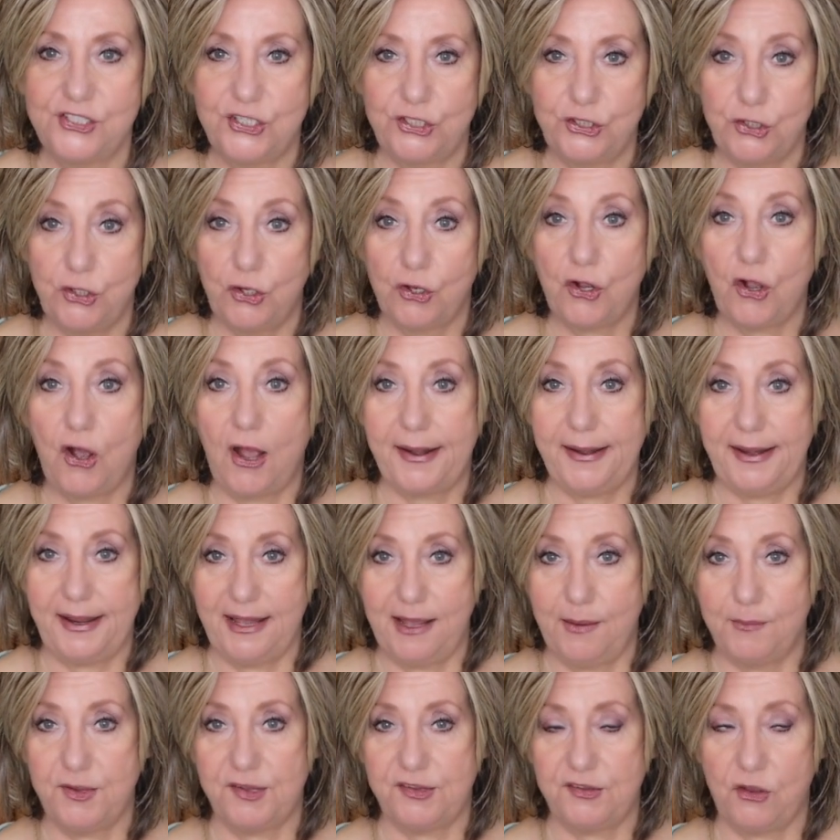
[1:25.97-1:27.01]
to look on
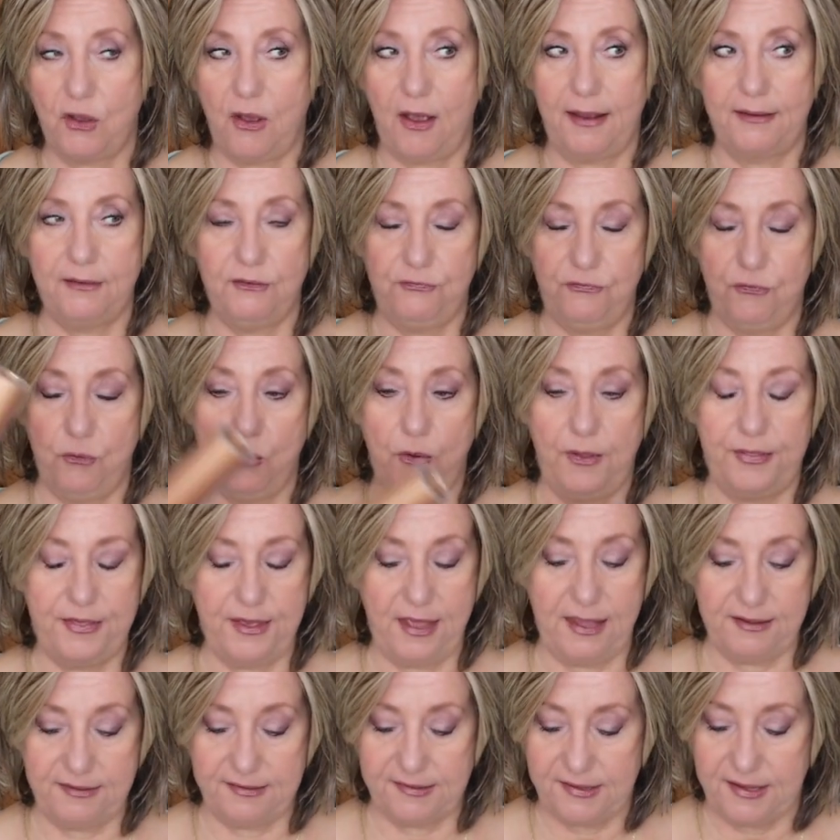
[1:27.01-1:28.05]
Amazon for
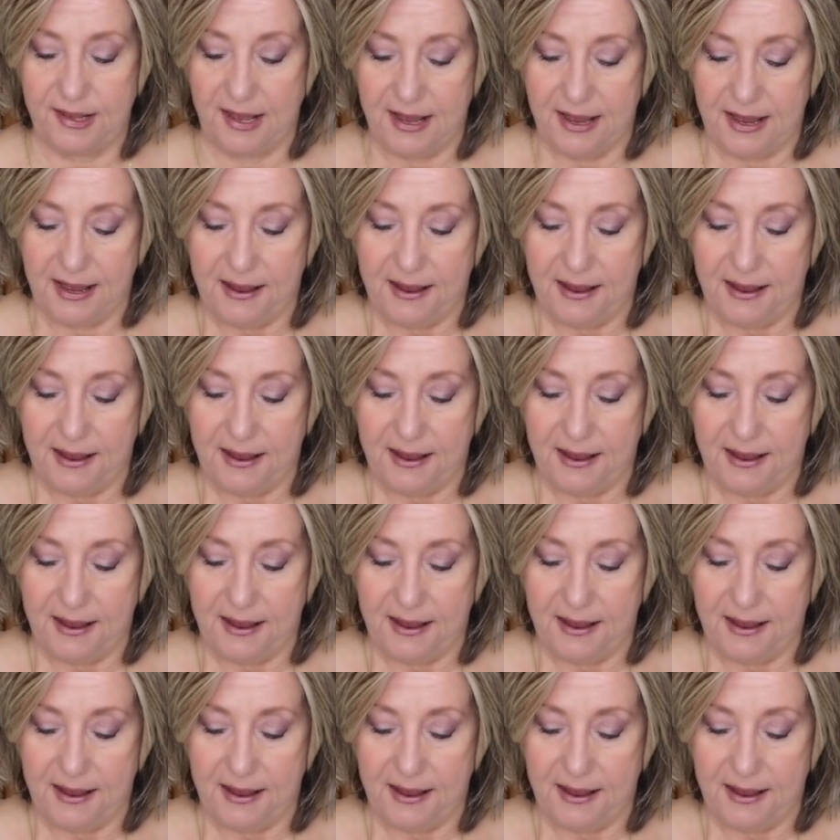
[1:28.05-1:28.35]
this,